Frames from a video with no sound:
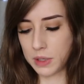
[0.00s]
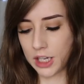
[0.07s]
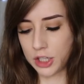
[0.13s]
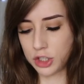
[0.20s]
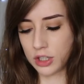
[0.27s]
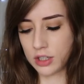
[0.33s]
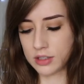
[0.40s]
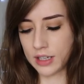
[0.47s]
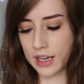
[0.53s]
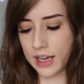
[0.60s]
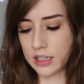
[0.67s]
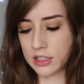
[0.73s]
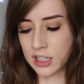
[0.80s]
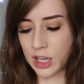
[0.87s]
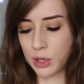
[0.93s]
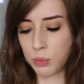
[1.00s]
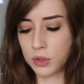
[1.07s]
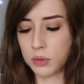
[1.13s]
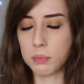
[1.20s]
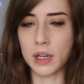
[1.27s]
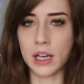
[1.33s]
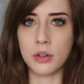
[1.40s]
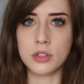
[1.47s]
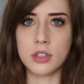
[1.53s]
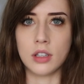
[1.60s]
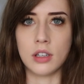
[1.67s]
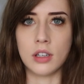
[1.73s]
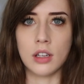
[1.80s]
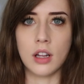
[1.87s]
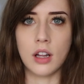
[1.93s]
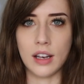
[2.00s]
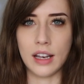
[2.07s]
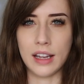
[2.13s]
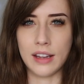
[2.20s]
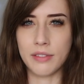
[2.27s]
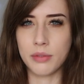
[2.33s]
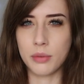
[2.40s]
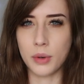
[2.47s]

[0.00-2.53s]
pictures and I wouldn't be able to live